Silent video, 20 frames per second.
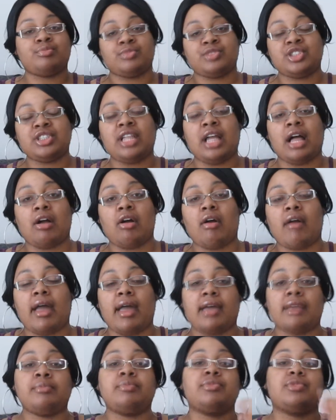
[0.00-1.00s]
she like,
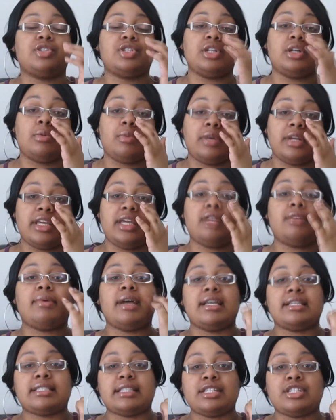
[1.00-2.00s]
okay, she don't want to get
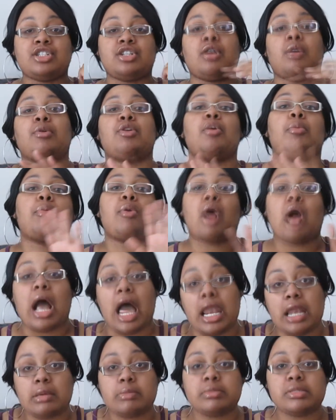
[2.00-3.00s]
arrested, she don't want no
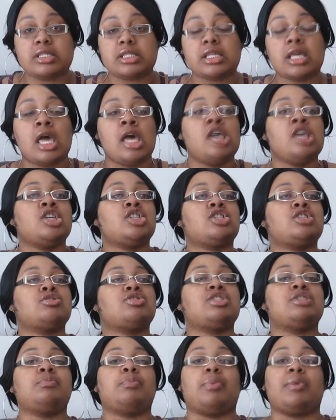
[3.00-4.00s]
problems. So
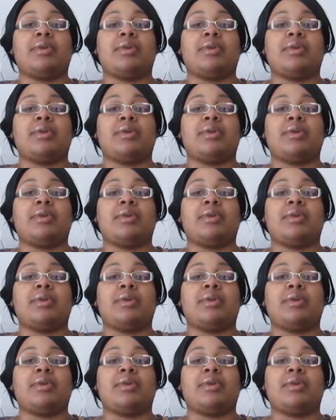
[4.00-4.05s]
she